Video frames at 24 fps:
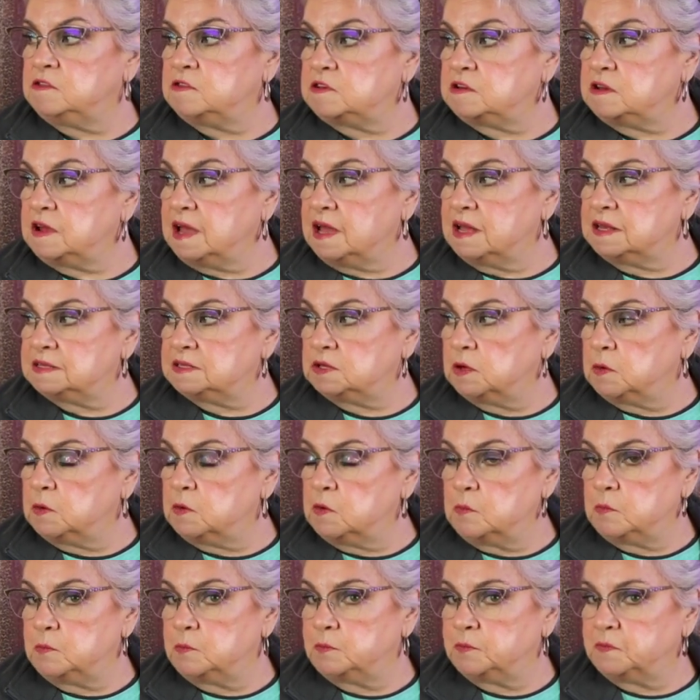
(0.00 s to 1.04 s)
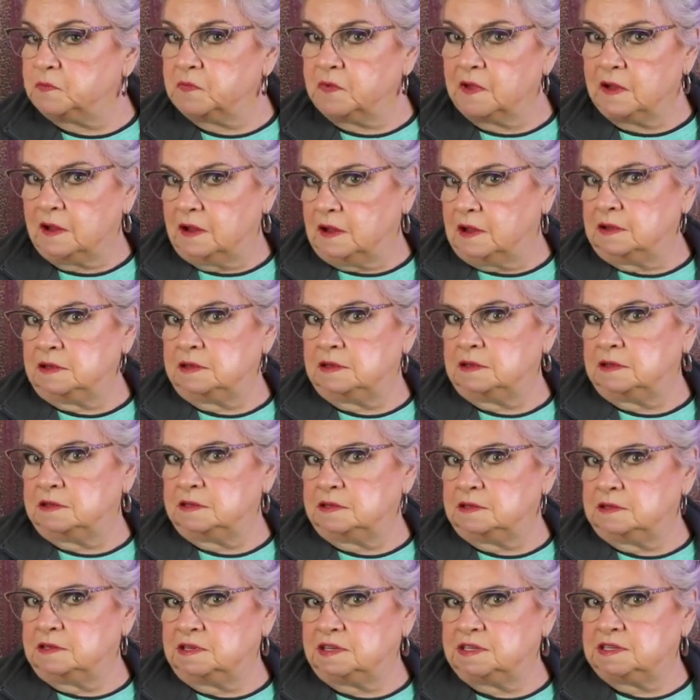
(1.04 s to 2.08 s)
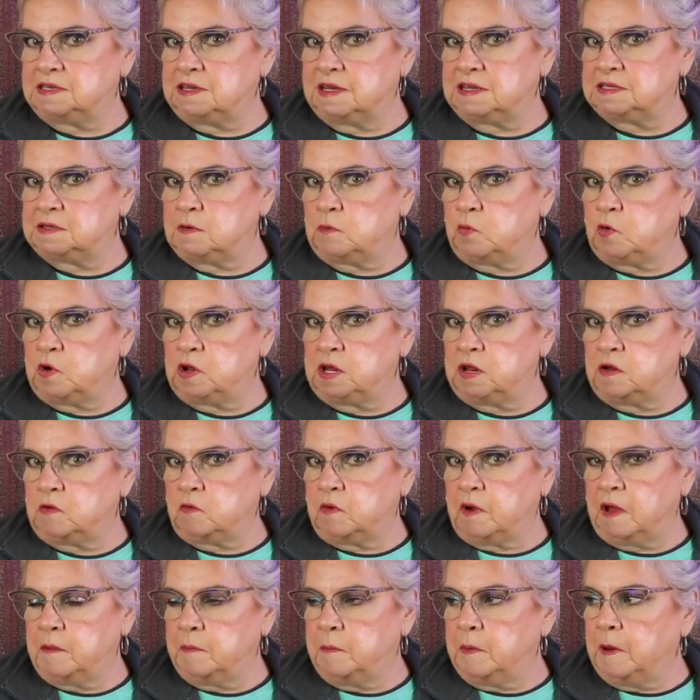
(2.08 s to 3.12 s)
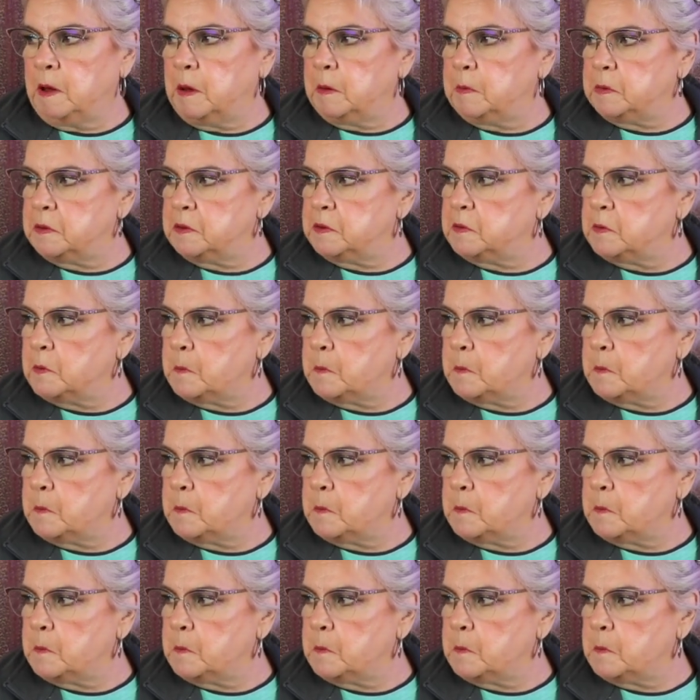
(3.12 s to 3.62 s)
their dad's home. Just as I'm ready to wrap up.